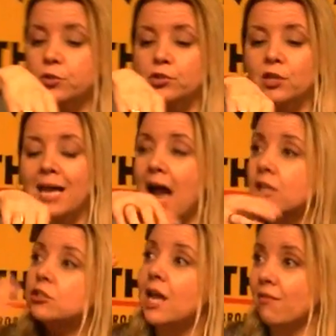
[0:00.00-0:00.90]
to. So the
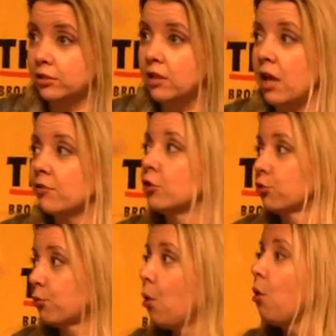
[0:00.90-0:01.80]
actors have a lot of
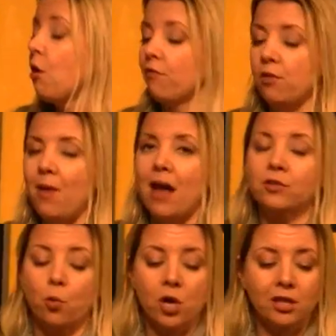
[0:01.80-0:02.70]
control over the
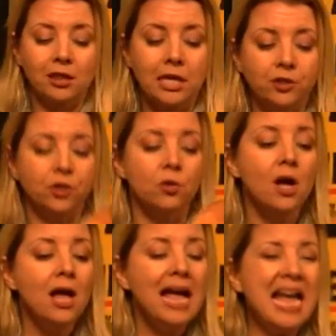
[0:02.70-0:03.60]
mask work that they do.
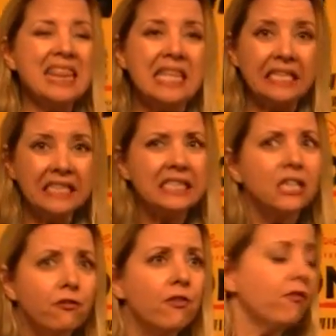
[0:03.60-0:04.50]
And this is
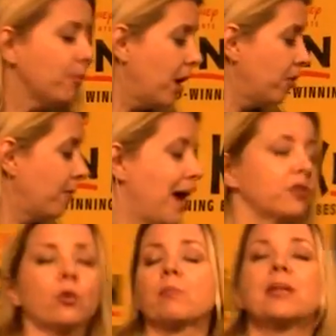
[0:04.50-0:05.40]
different from other
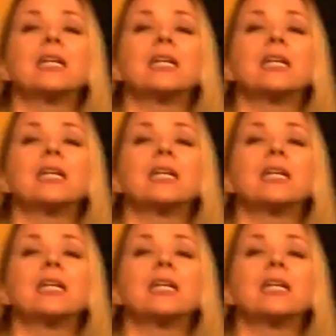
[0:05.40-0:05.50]
mask work